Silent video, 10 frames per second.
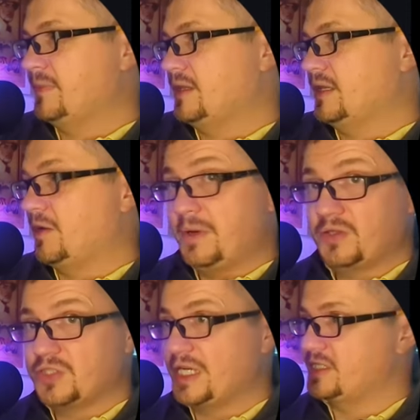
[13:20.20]
compared to
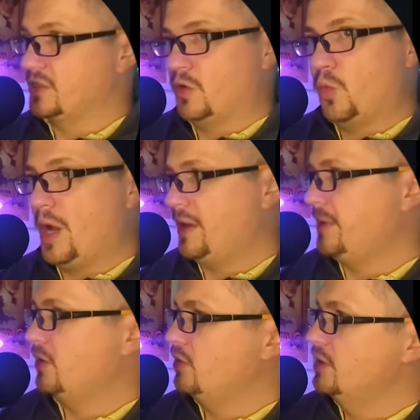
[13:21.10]
JSON or
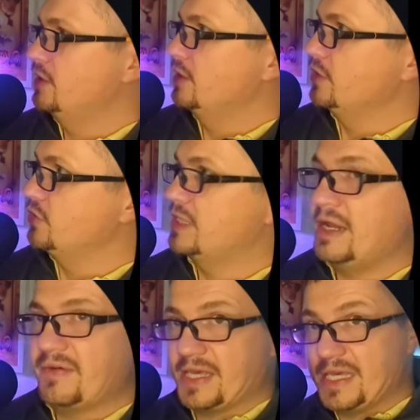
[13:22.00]
YML, you can
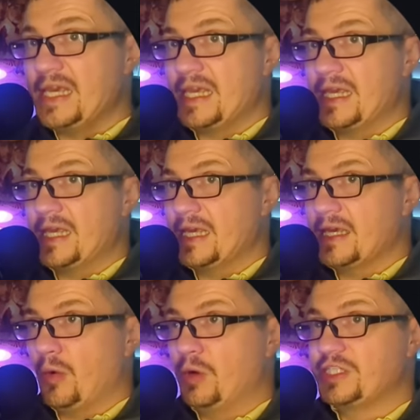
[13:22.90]
have a key
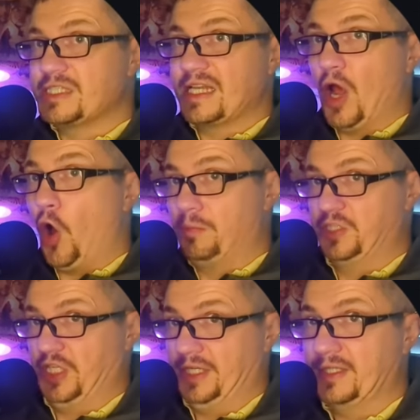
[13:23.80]
which is an
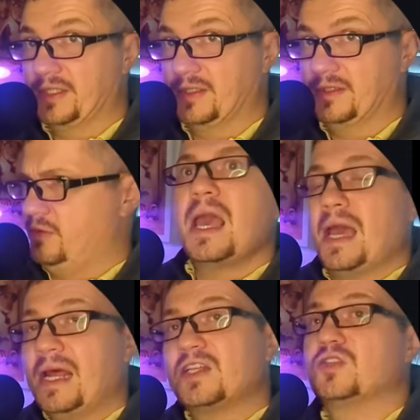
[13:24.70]
object.
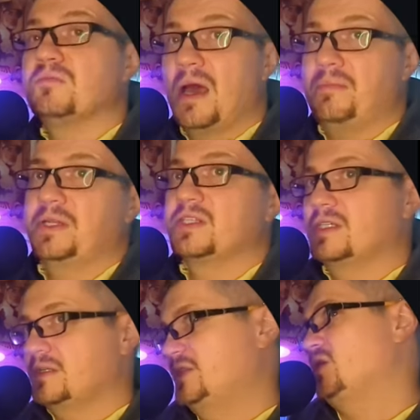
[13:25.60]
And I had to map it
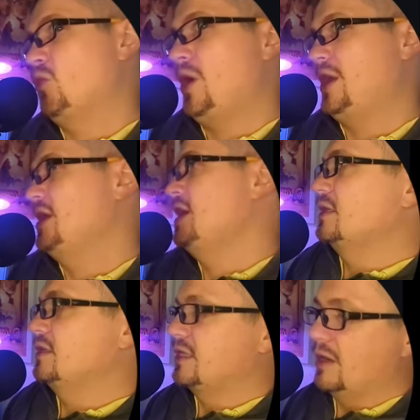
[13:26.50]
in some way.
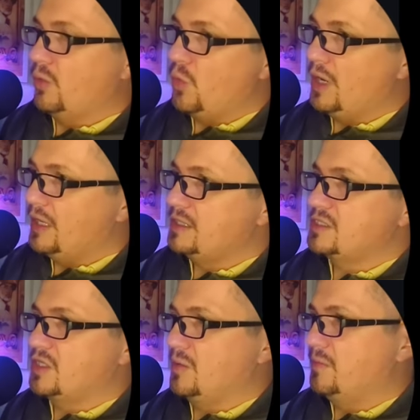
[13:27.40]
There were
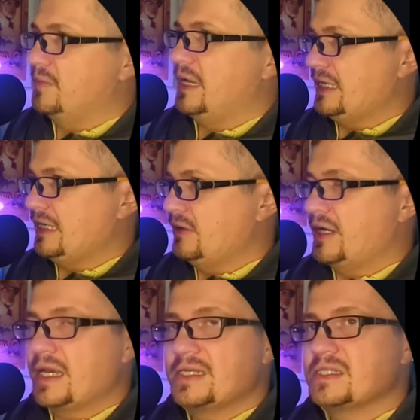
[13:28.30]
some rare
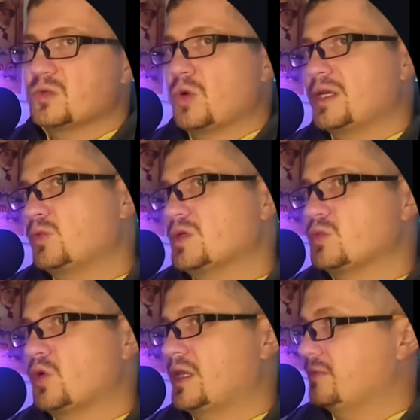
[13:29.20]
cases where it was
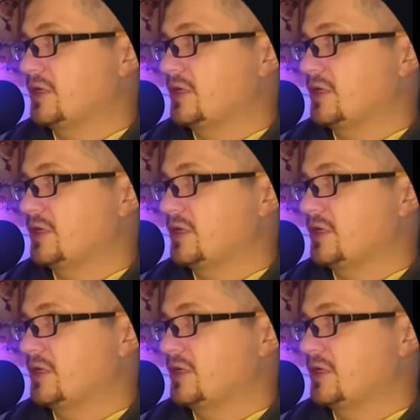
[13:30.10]
working, but not